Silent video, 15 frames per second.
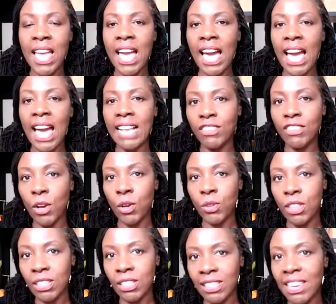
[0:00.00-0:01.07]
And so
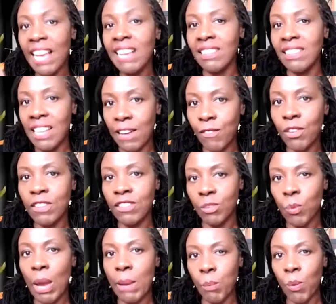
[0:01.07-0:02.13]
the next level of
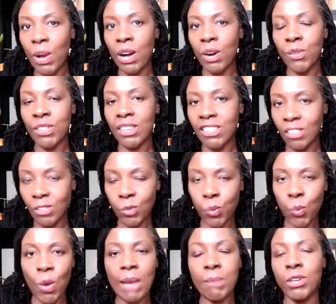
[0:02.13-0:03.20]
Swiipe Wealth is
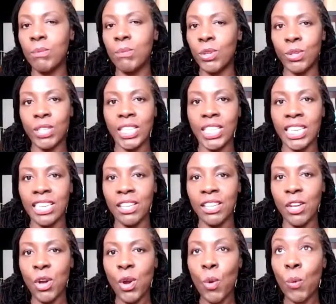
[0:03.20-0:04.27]
Swiipe Community.
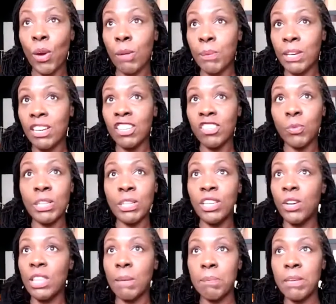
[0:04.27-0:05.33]
Well, because we
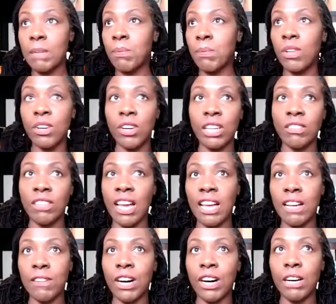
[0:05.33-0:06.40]
know that people are going to
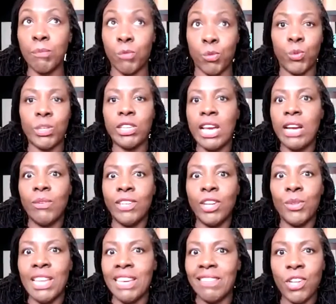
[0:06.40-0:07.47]
have, we now
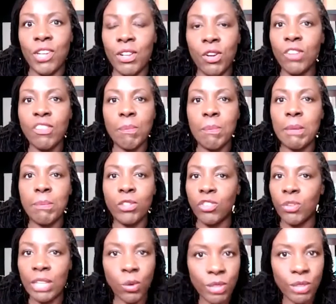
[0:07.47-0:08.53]
know that, loads of people
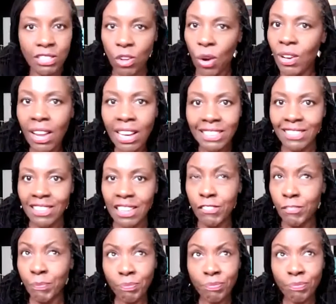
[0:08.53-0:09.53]
doing all these online stuff,